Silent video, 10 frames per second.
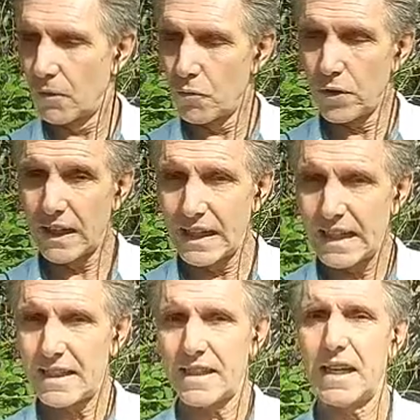
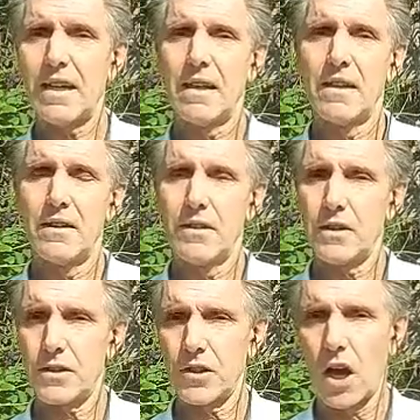releasing
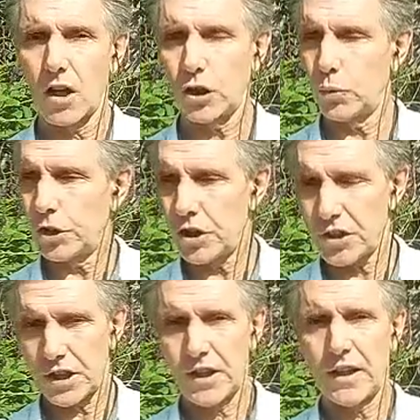the starch which
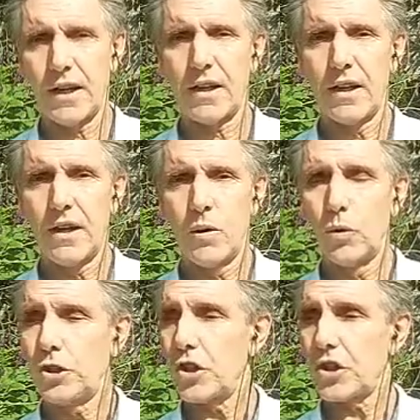is in there,
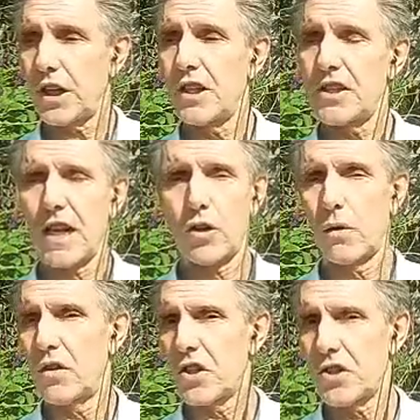which is
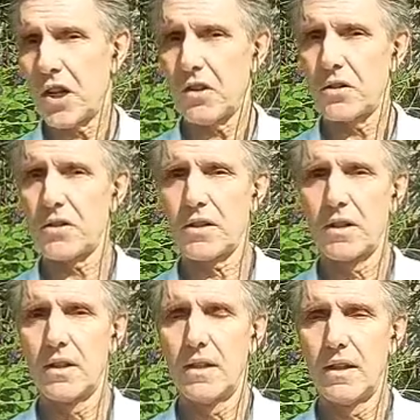inside of the cells.
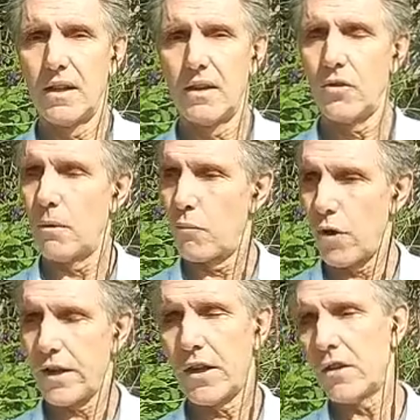You are
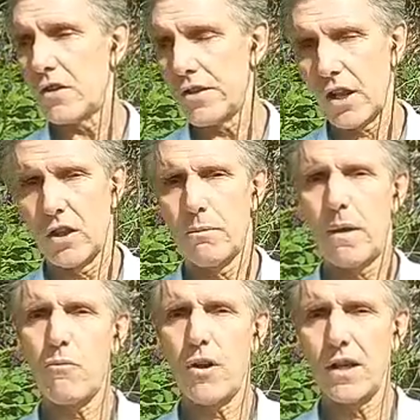breaking the cellular
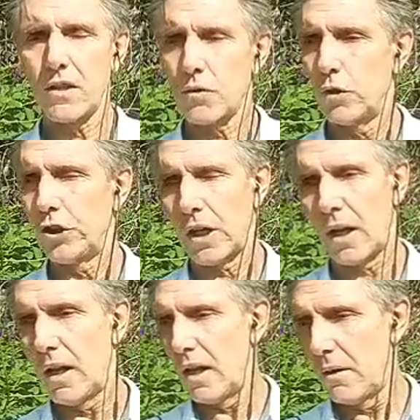membranes, which
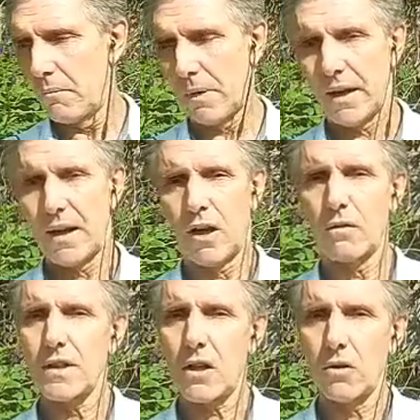are made
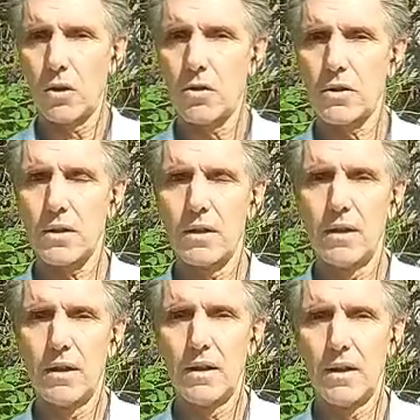out of cellulose.
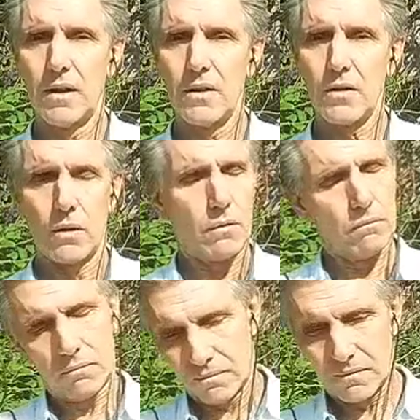
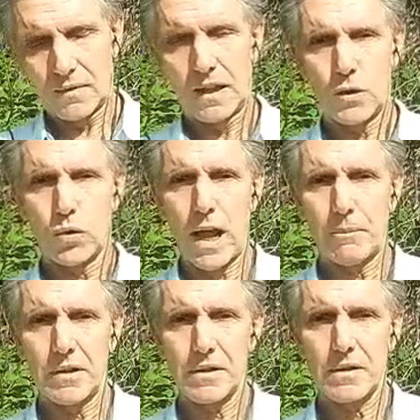So that's what
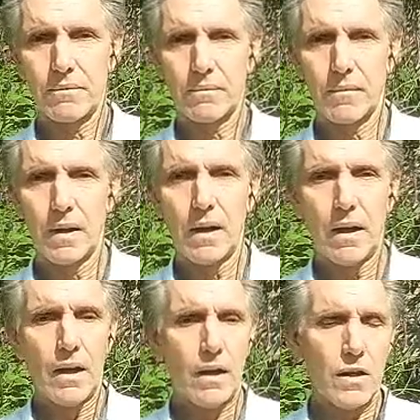happens.
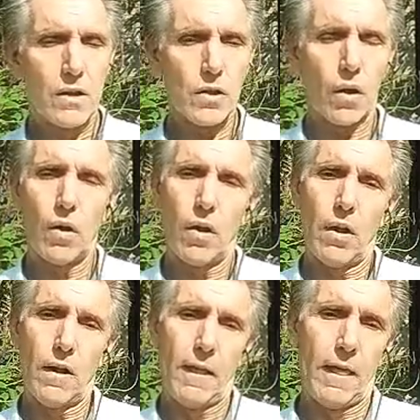So
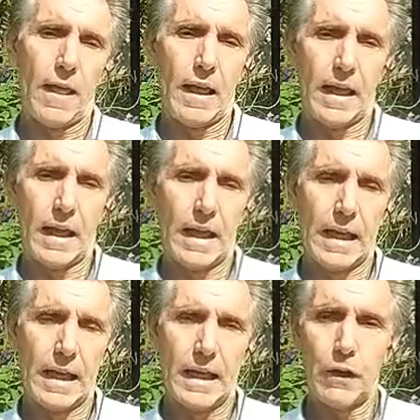
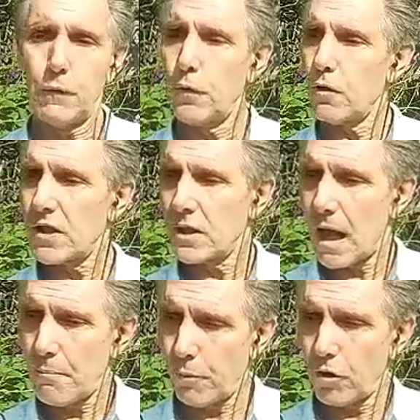if you
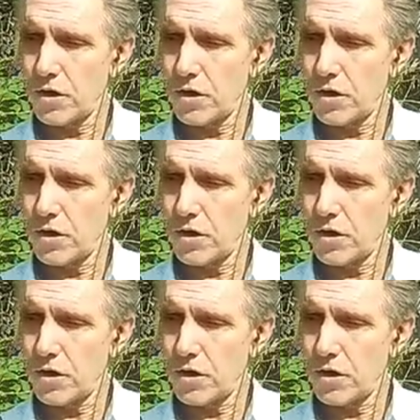stop